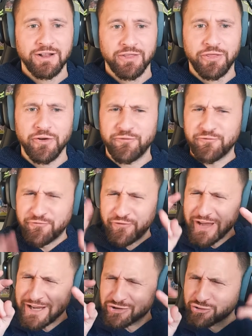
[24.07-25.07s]
the
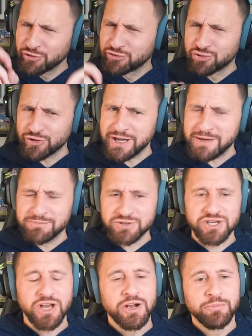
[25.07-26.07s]
theatre of dreams,
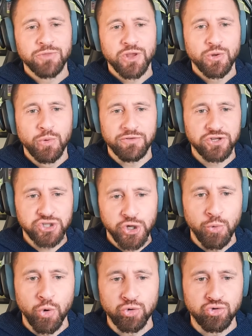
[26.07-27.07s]
with a
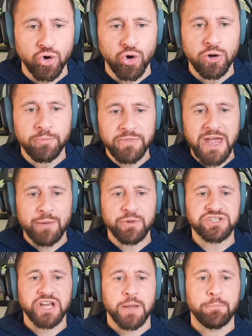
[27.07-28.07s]
two-all draw. And we
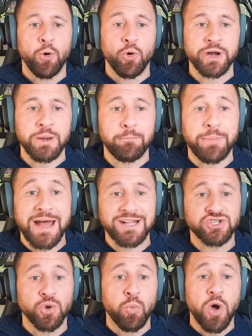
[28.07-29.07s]
take a point back
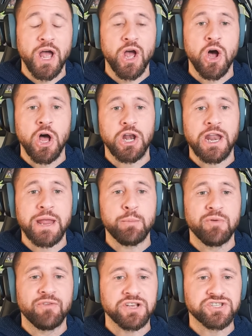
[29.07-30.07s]
to White Hart Lane
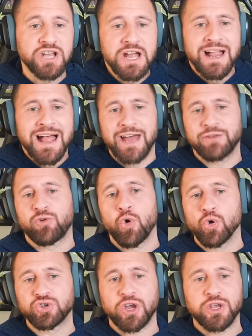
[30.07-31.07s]
with us. And of
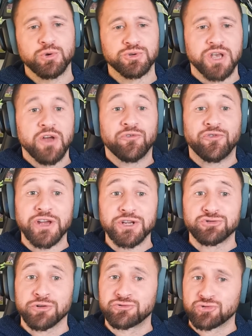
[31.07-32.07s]
course, I use
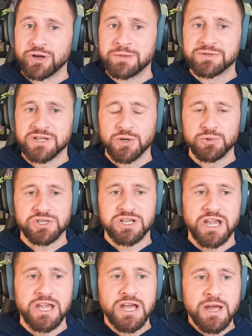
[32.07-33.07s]
theatre of dreams
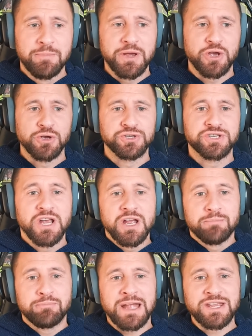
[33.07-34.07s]
loosely because
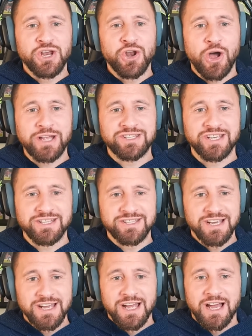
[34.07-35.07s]
Man United
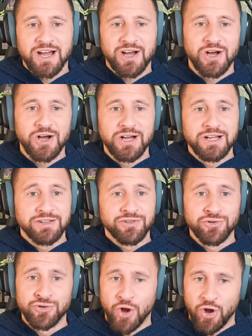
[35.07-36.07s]
are
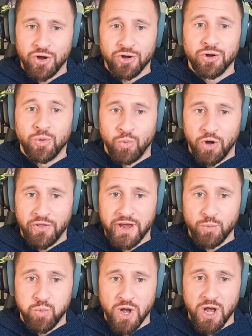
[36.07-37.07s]
not what they
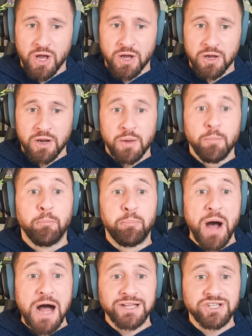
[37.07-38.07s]
were.
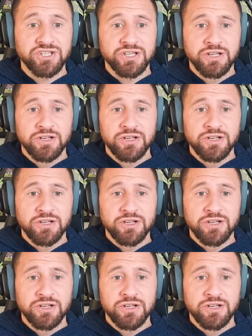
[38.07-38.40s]
But